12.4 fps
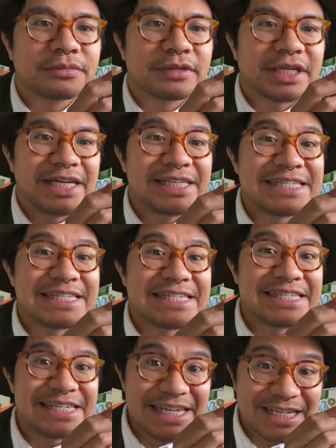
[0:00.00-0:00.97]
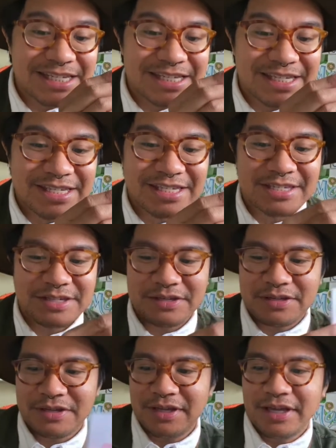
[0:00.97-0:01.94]
It's 6.
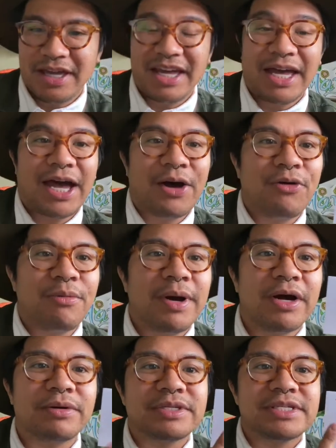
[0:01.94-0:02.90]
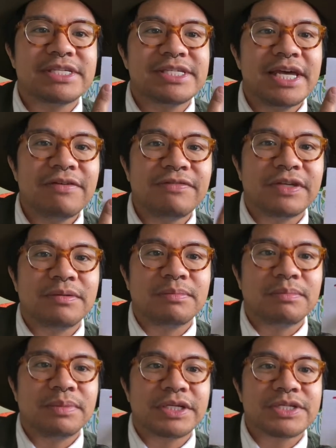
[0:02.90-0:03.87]
How about 7
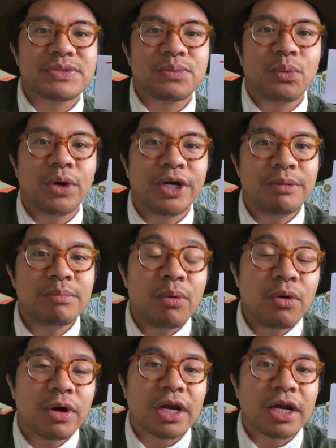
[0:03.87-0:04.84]
plus 1 more?